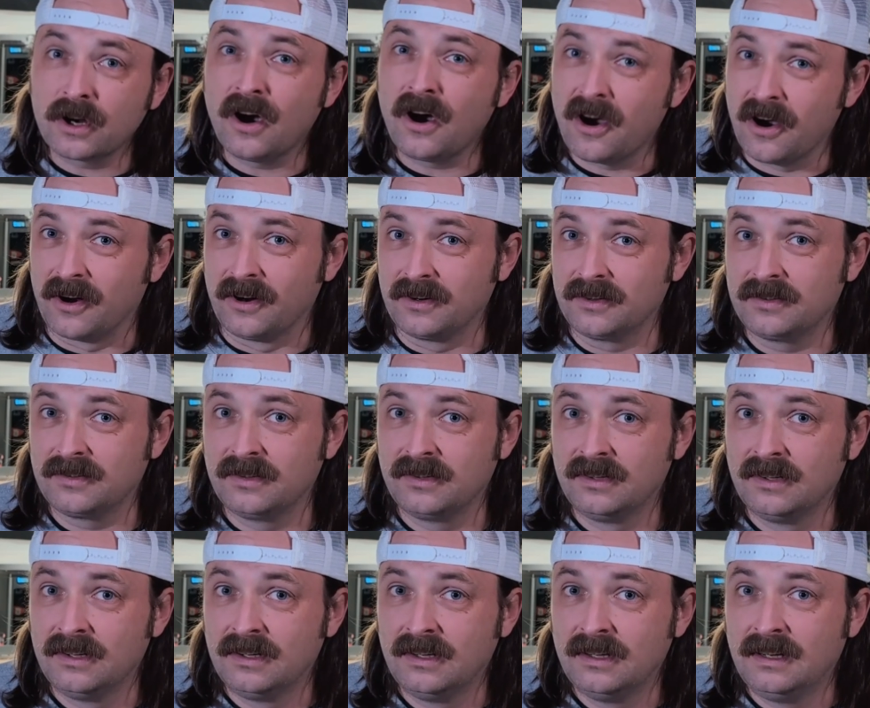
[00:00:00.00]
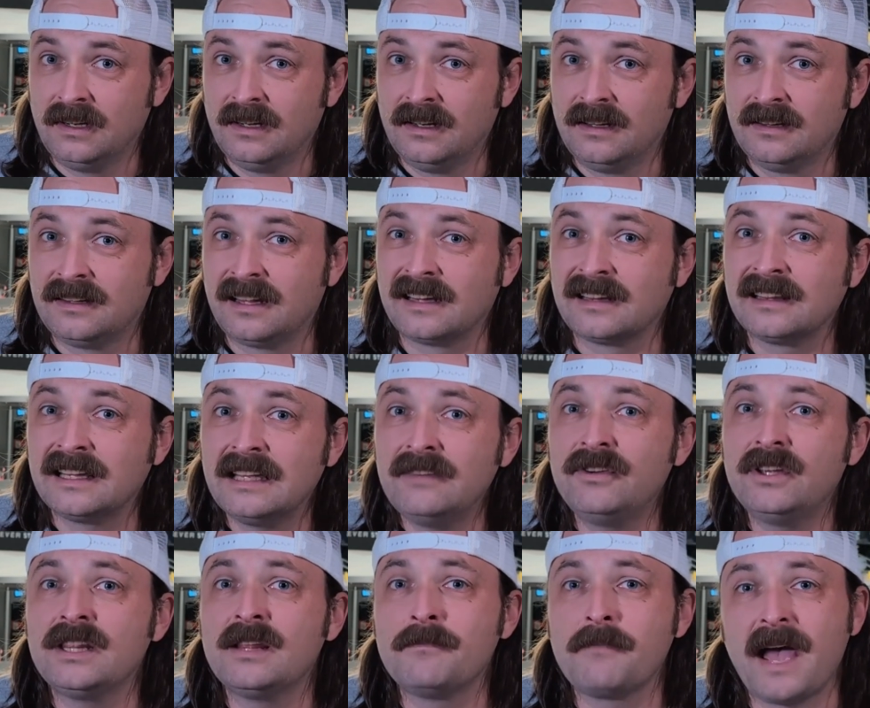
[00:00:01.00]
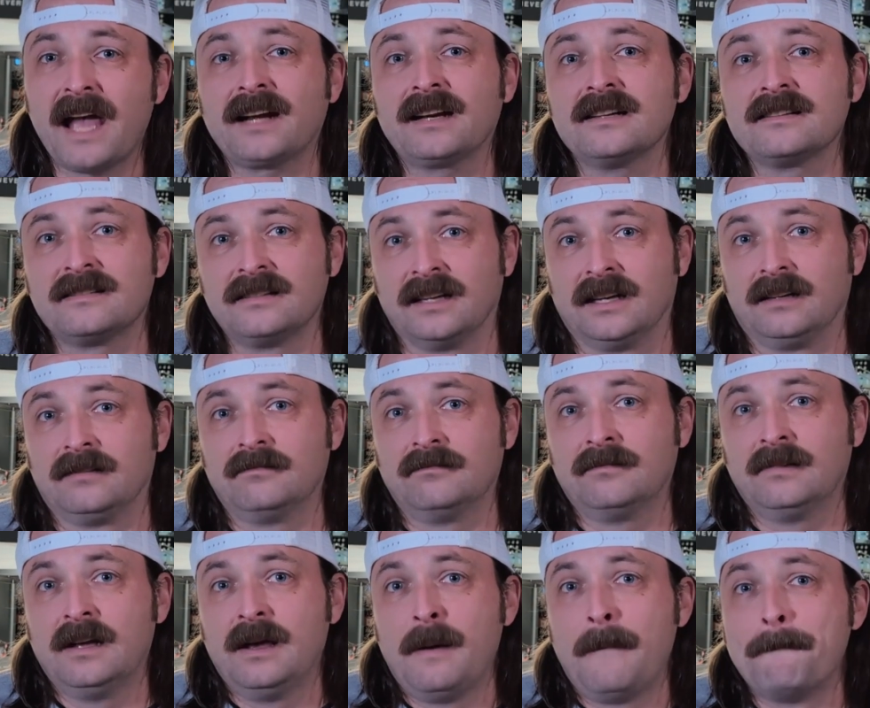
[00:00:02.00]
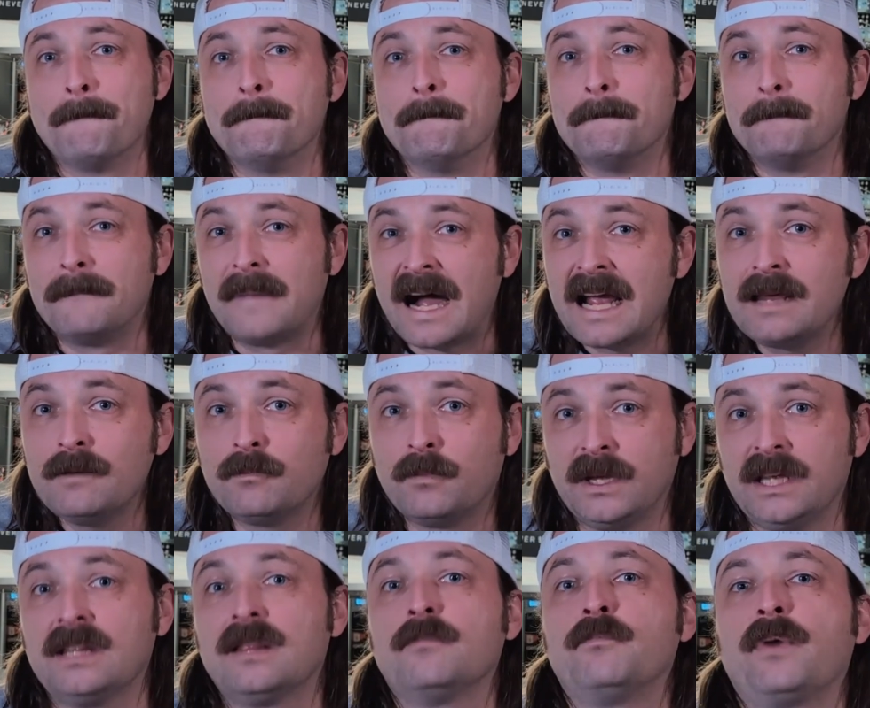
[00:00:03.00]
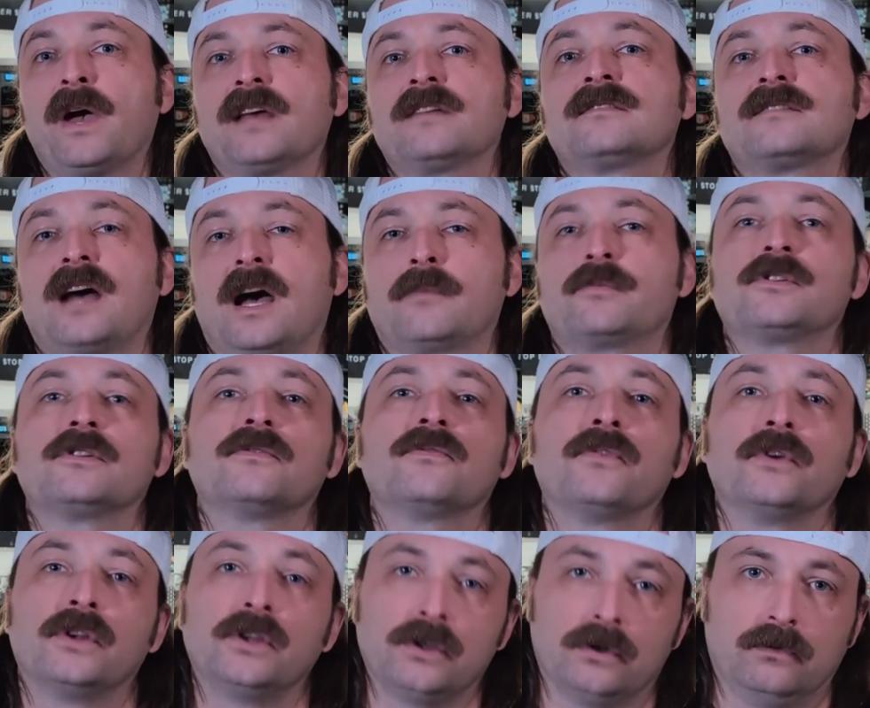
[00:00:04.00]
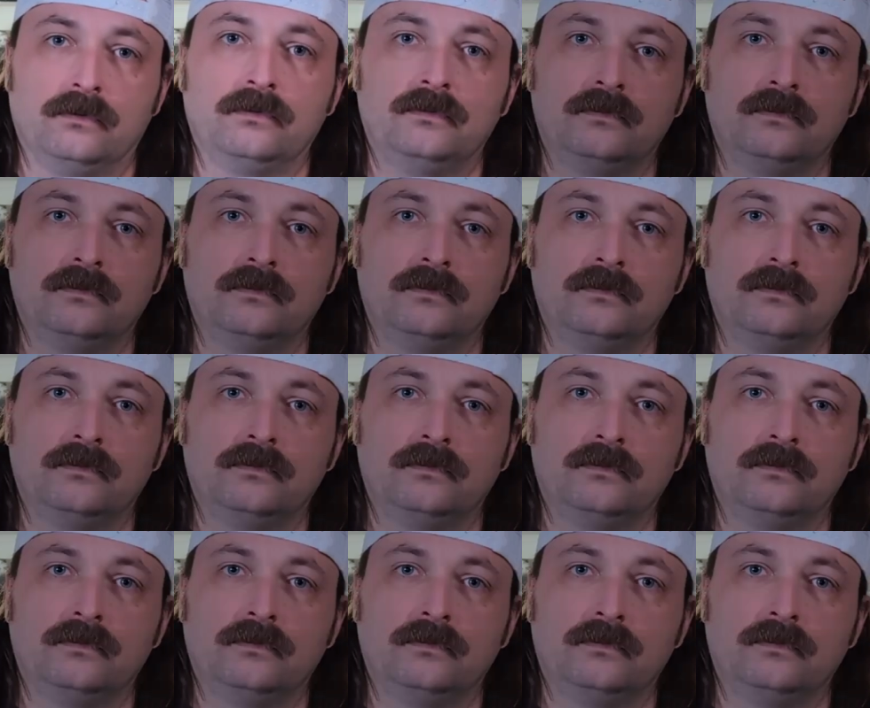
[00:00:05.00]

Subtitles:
cars, then leaving the magnets in might be the best option for you.